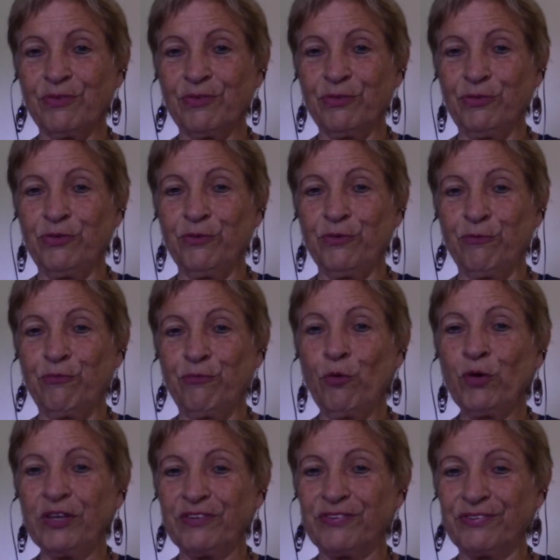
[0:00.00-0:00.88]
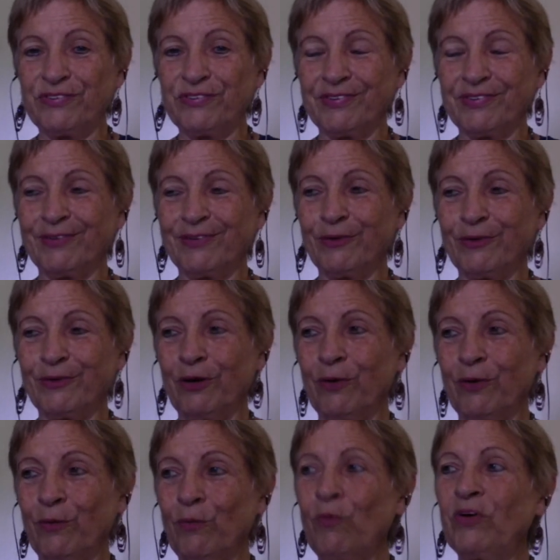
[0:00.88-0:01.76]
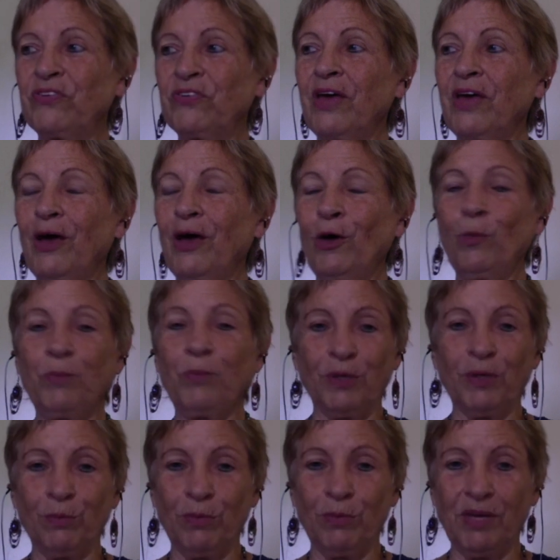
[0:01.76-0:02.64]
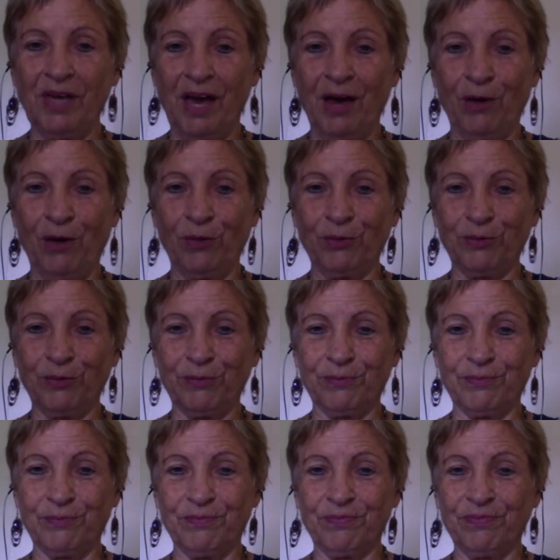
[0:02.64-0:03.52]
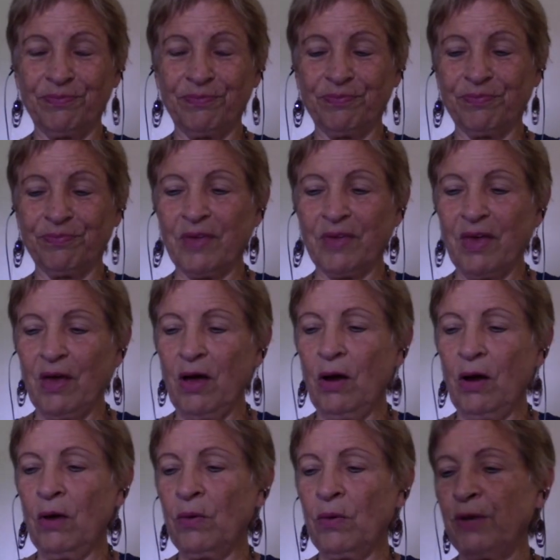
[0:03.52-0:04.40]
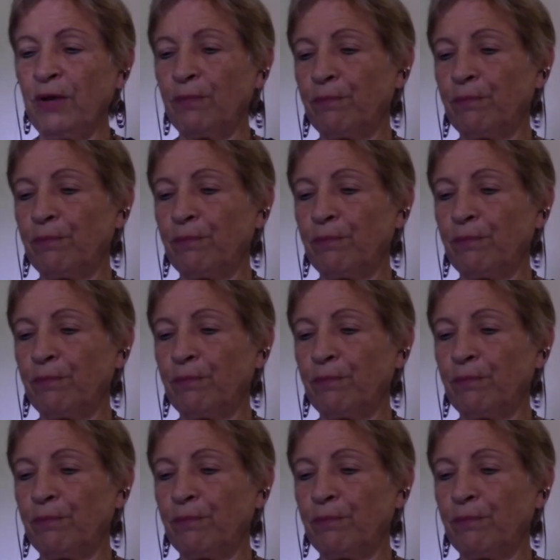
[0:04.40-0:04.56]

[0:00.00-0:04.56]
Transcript: the voice was helping me out. All right.